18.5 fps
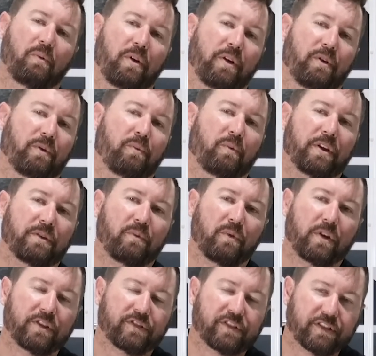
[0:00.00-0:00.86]

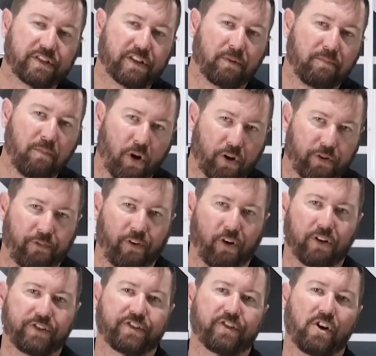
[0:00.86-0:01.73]
we used to sell
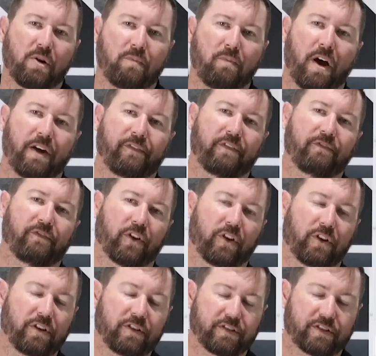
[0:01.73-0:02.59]
modified sine wave
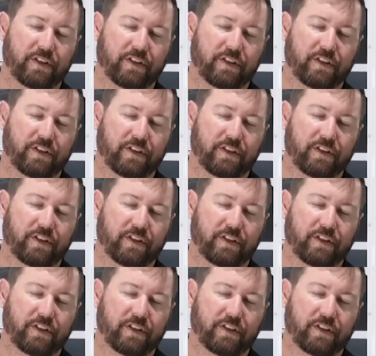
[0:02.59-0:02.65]
inverters.